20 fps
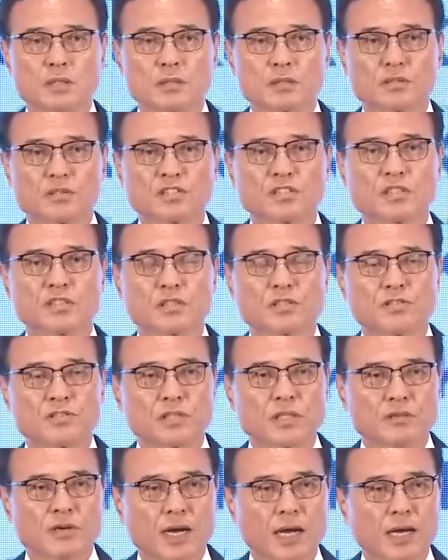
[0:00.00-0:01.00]

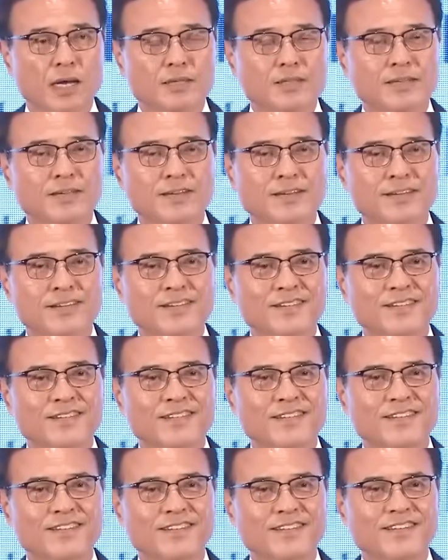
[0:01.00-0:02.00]
Gujarat.
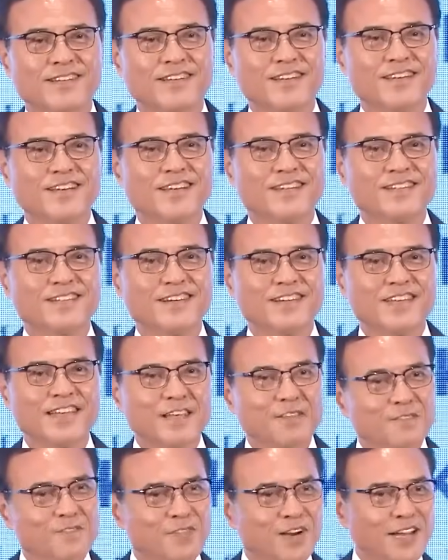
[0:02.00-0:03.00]
And he
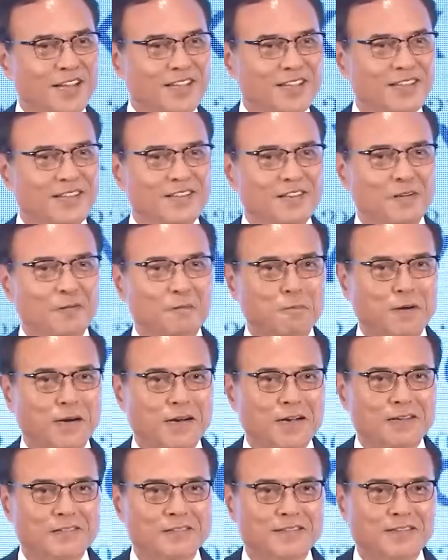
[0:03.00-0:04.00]
invited
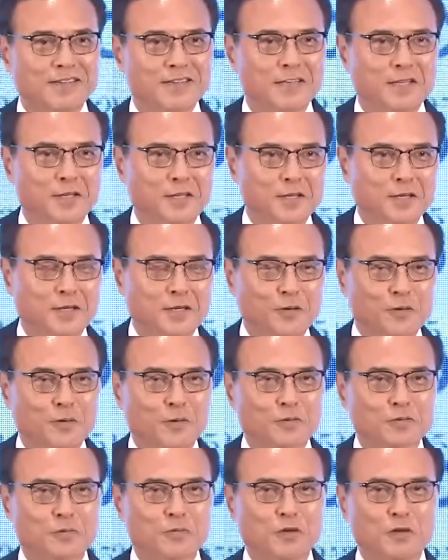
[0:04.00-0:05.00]
one
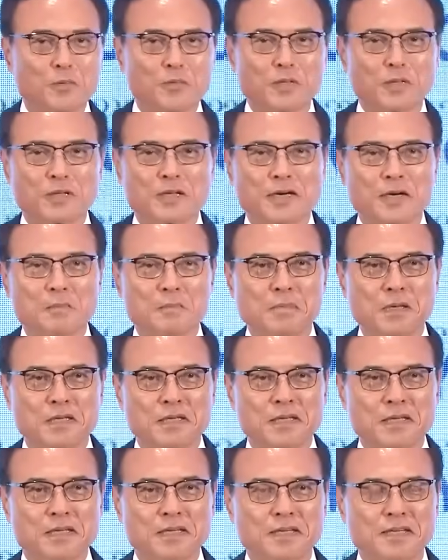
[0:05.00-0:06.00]
automobile
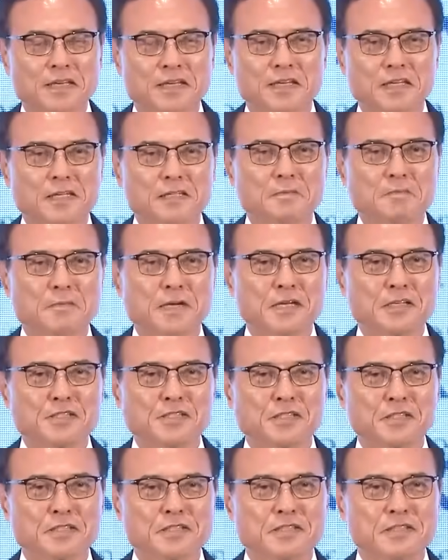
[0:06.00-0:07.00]
company. He didn't
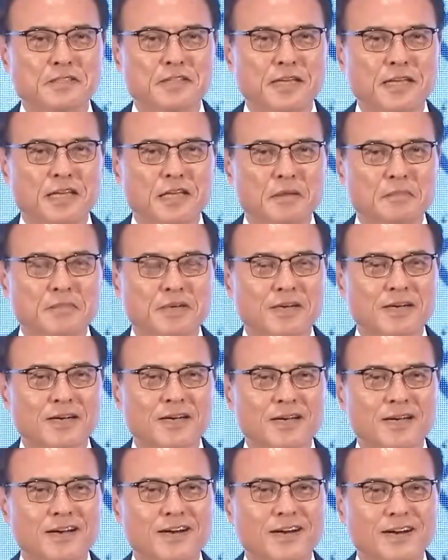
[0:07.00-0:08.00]
mention the name.
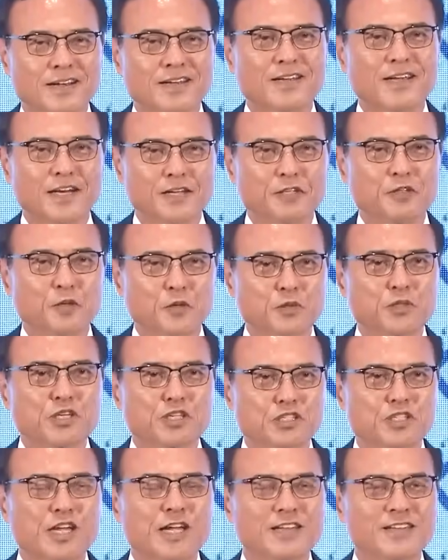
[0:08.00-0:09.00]
I
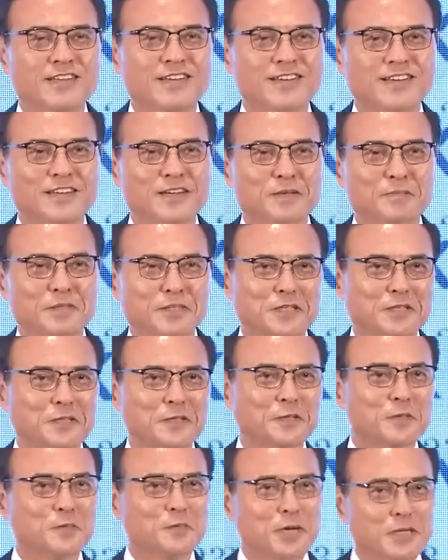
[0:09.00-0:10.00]
noticed that. But
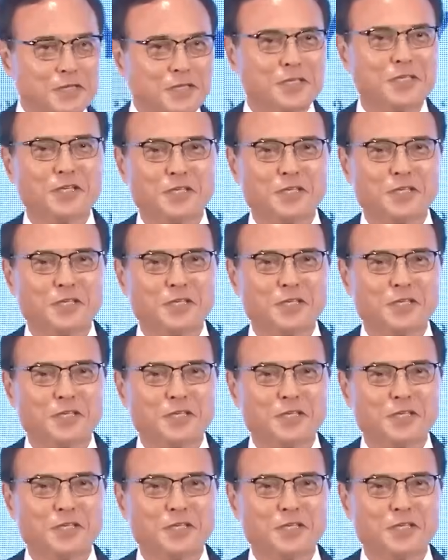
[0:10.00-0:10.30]
what he